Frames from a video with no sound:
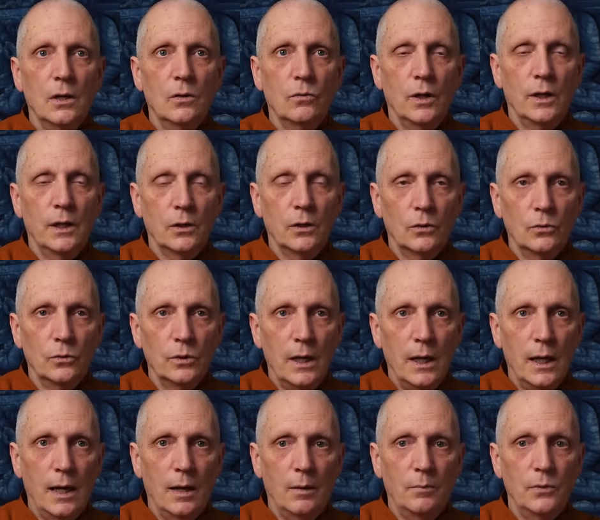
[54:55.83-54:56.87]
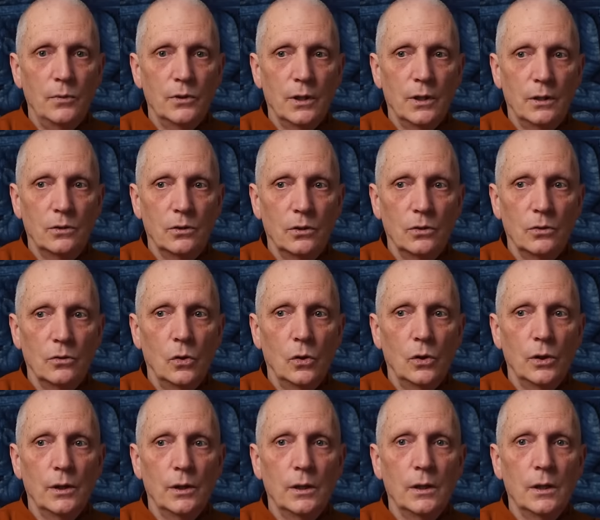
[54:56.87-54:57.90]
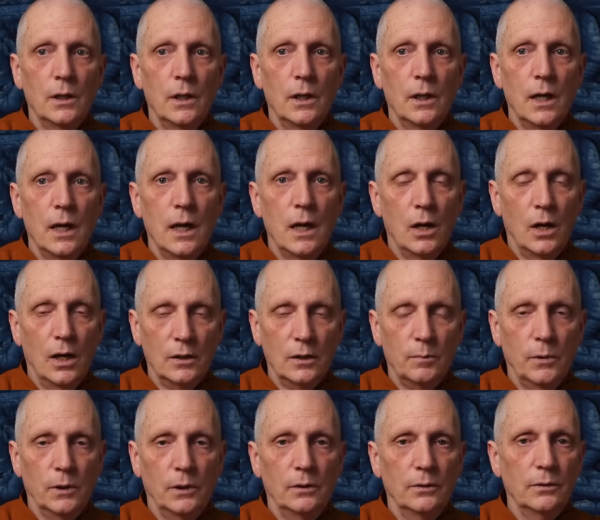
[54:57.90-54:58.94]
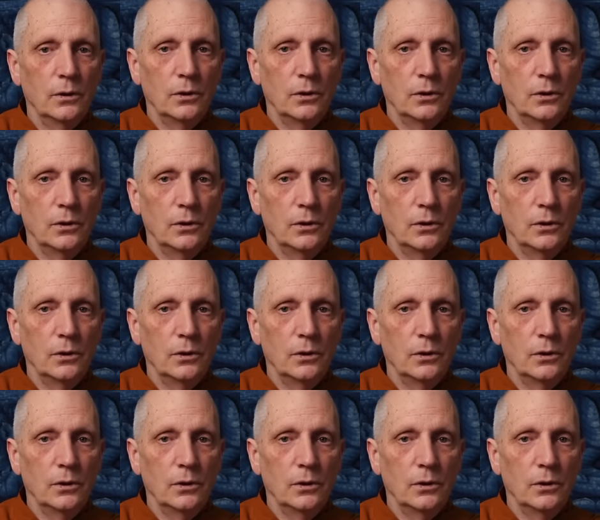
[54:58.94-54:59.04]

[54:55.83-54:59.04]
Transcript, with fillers: running a rehab center or a hospital.